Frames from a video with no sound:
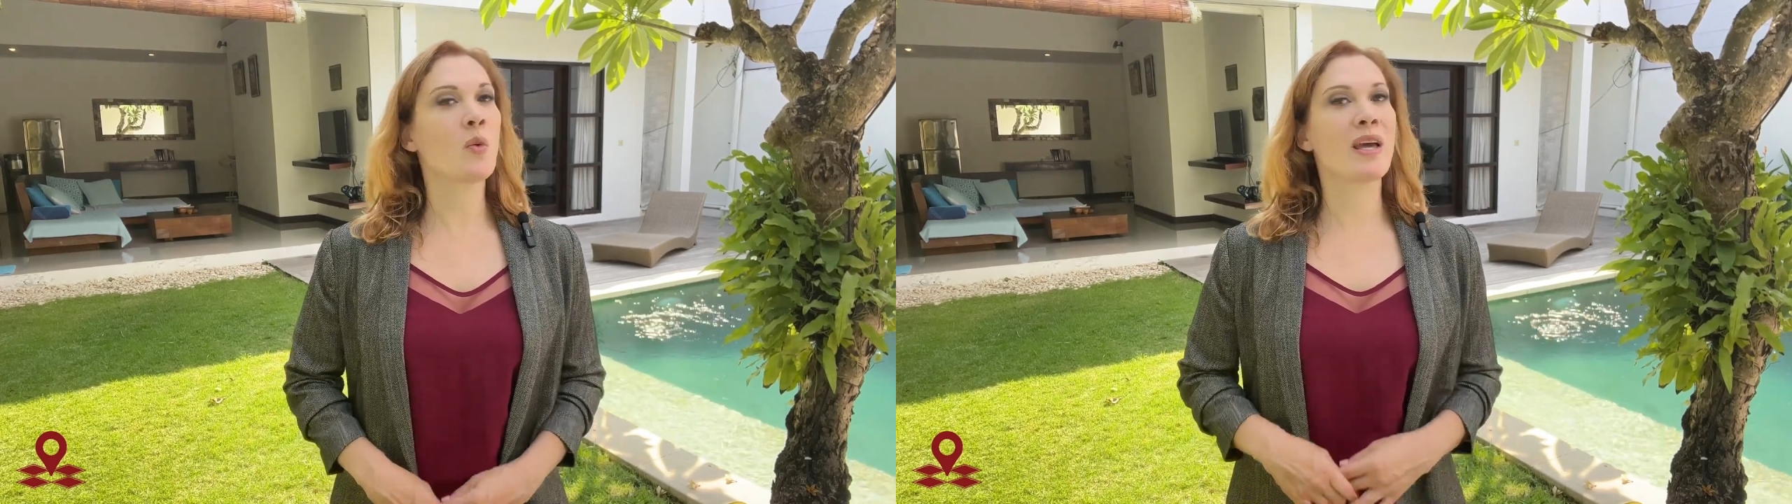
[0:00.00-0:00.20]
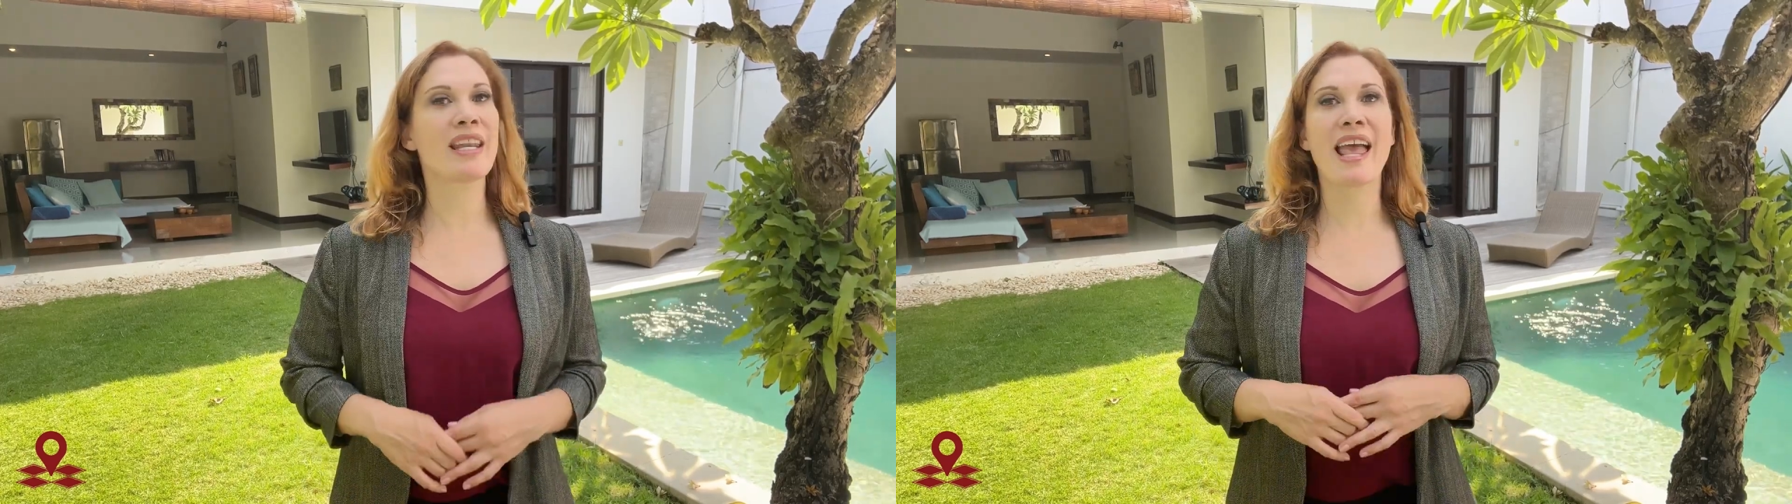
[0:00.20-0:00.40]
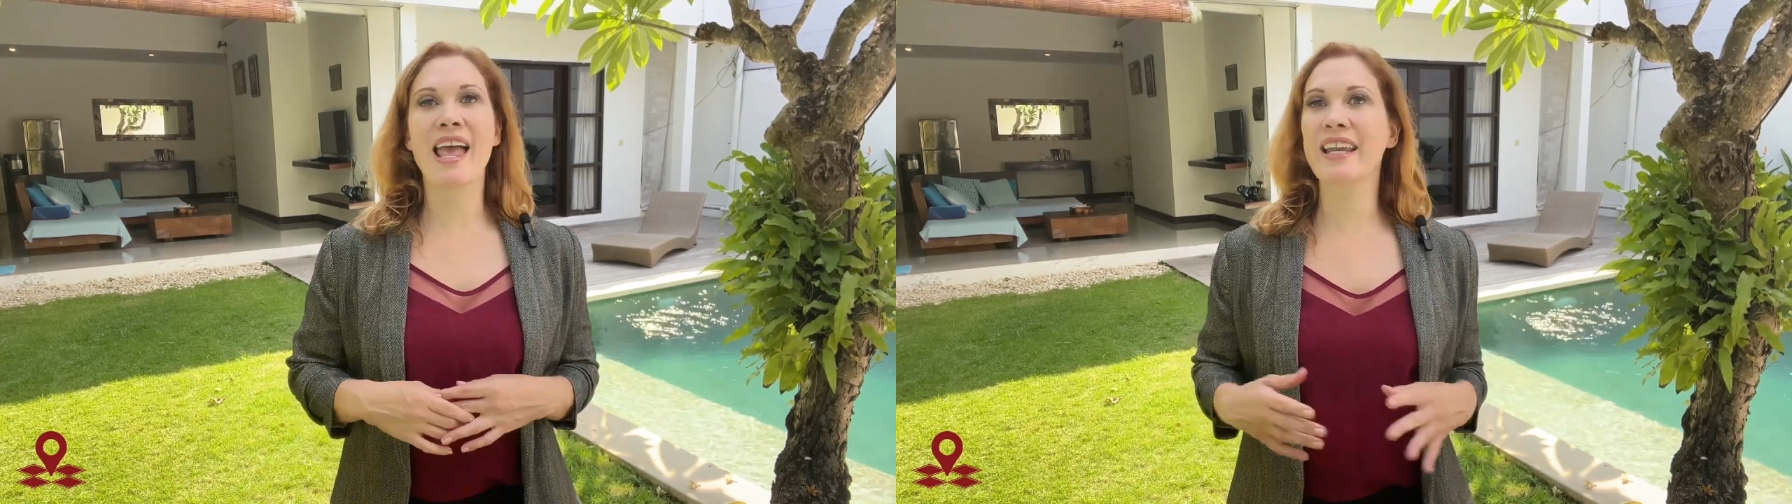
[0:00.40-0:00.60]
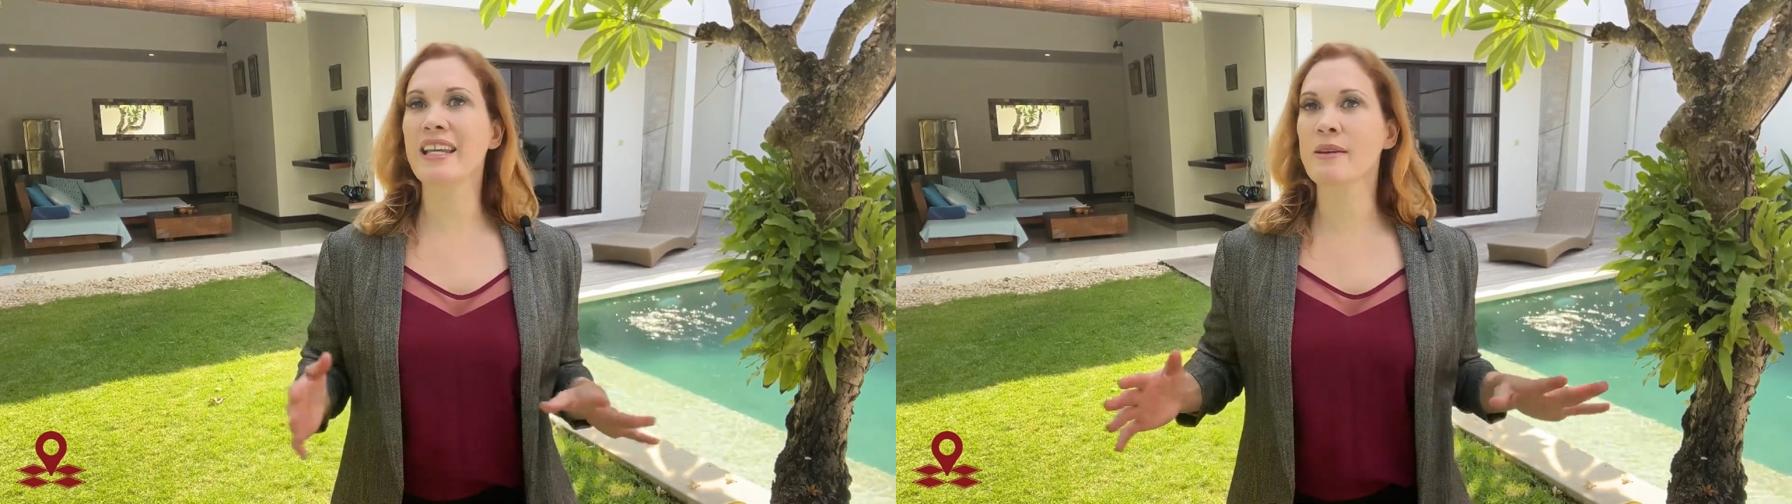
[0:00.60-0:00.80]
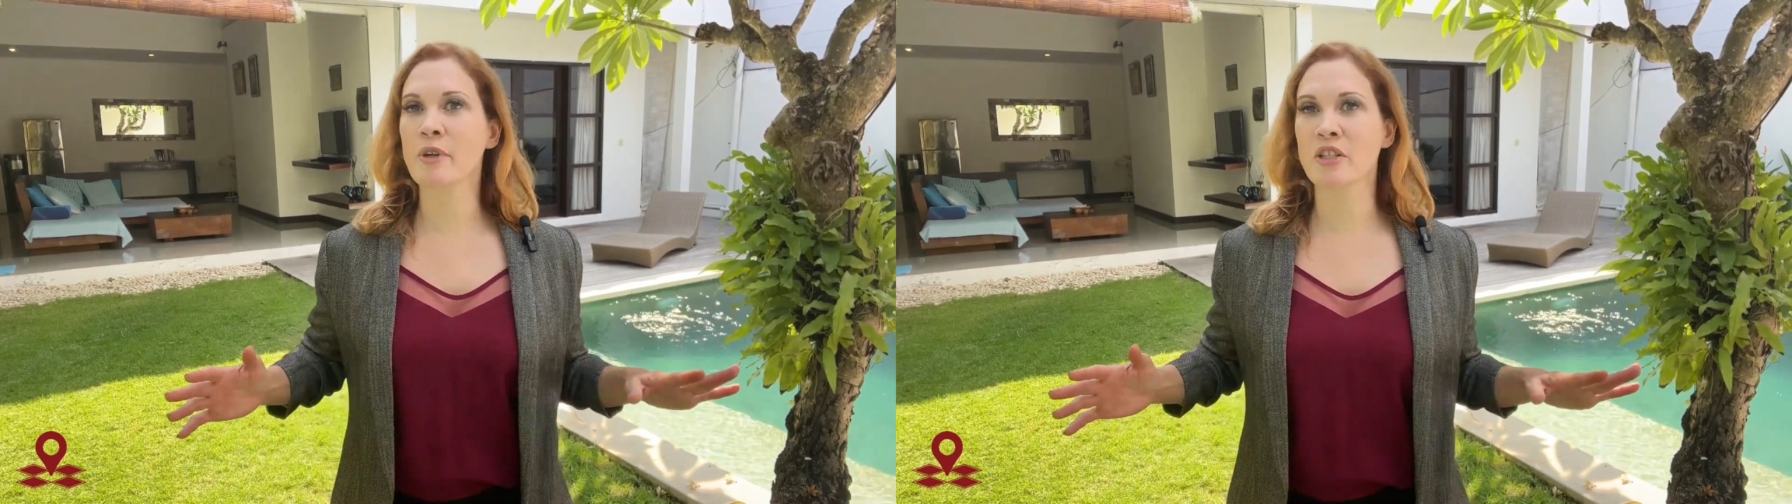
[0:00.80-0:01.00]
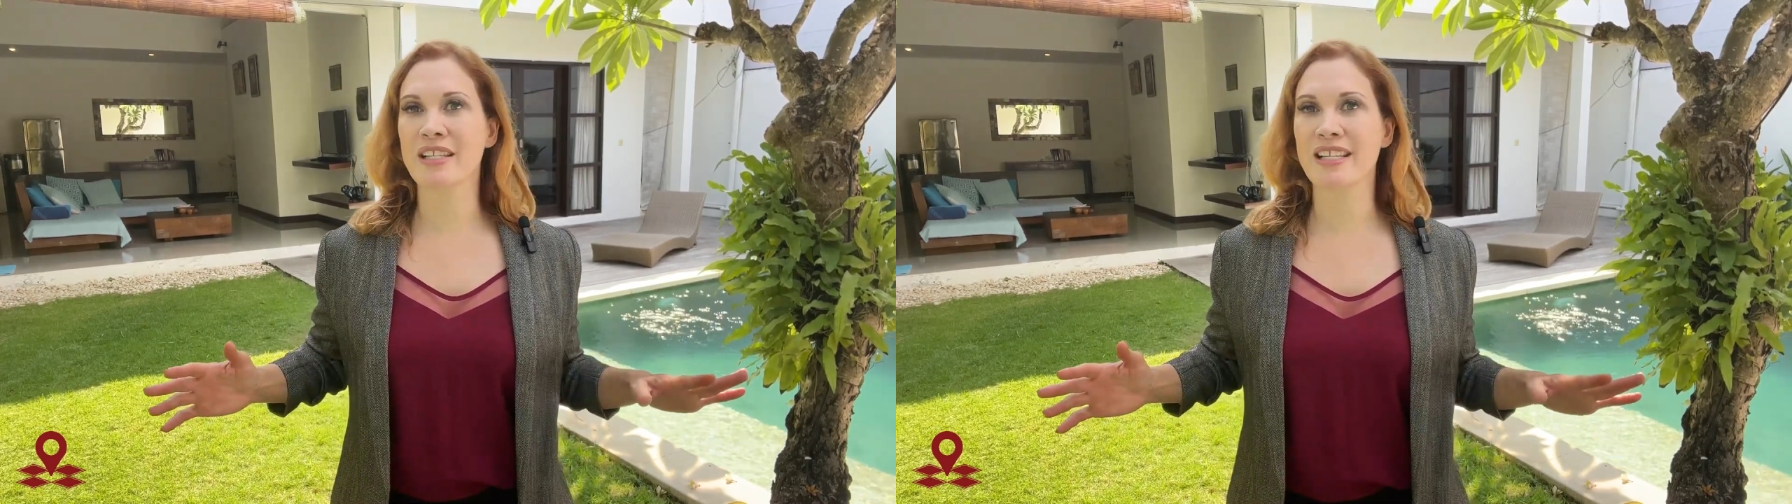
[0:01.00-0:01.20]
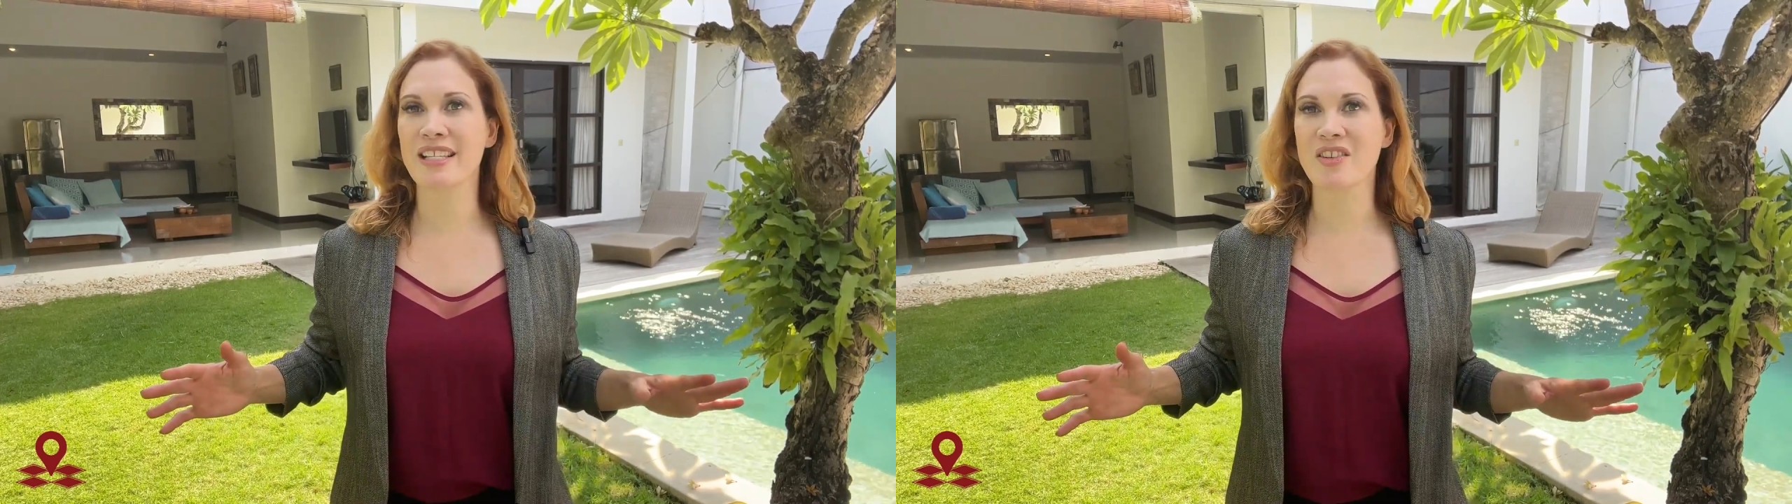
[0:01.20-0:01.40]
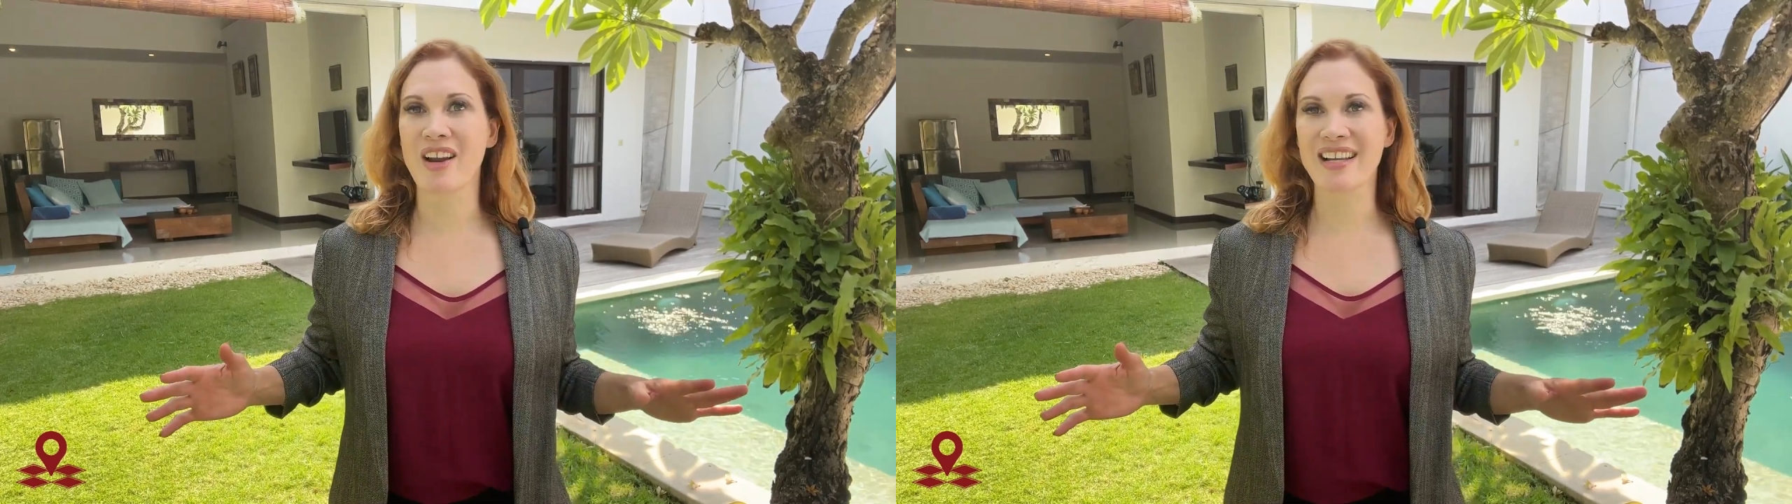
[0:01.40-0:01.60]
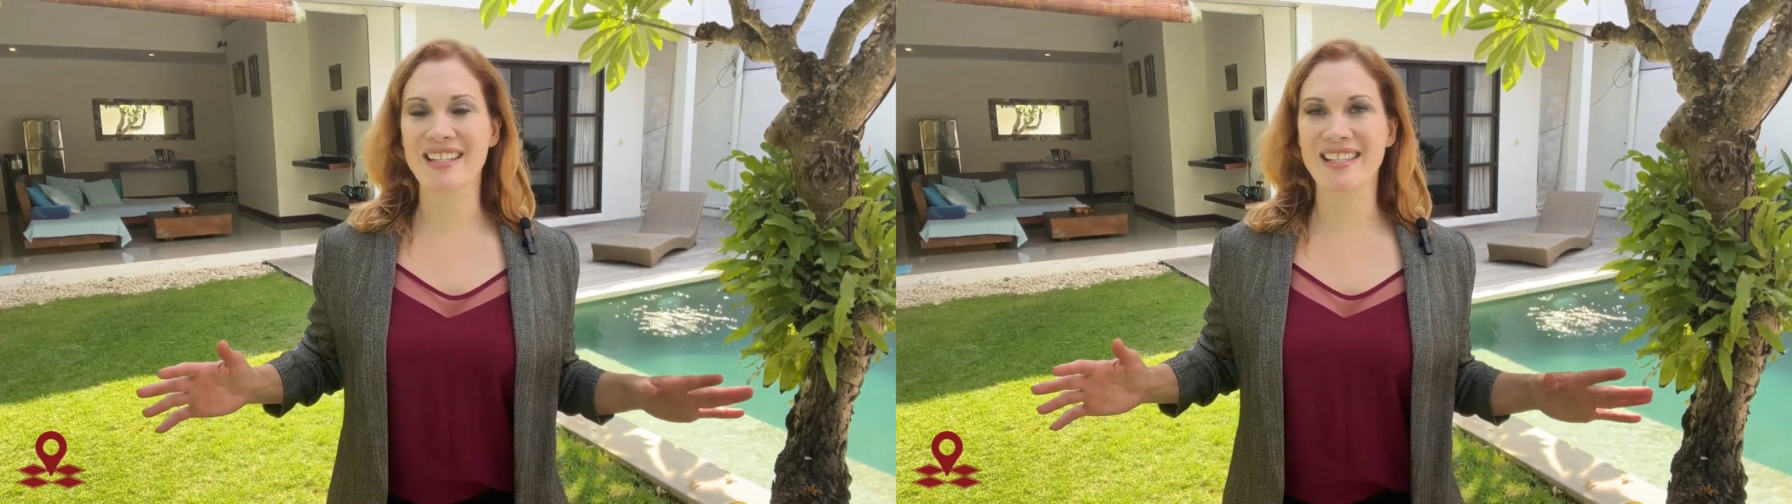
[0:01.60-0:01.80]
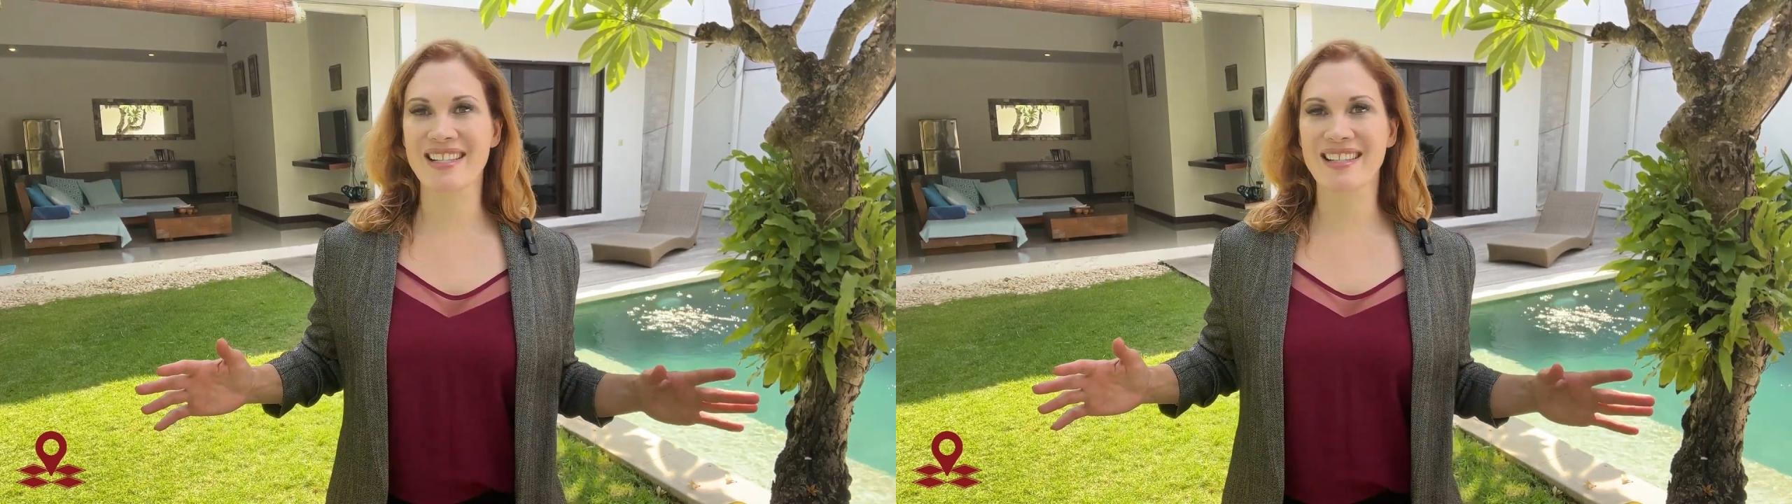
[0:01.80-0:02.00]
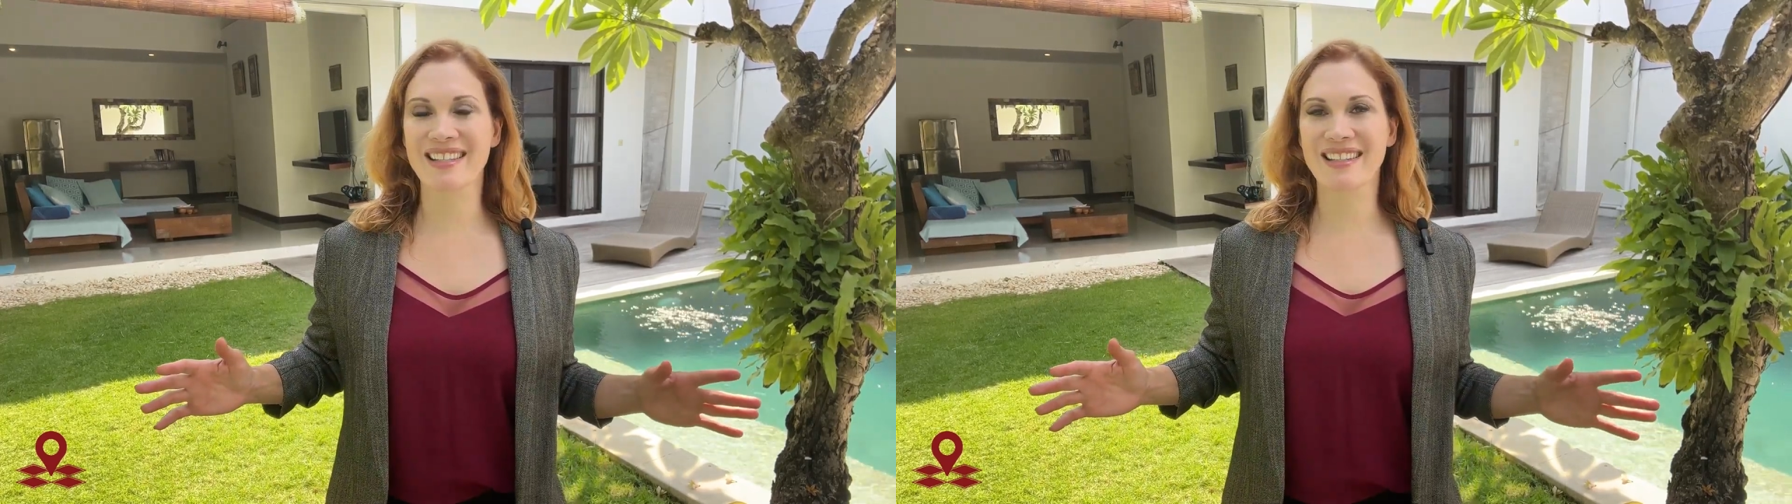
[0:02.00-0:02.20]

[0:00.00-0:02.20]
when any emergency strikes.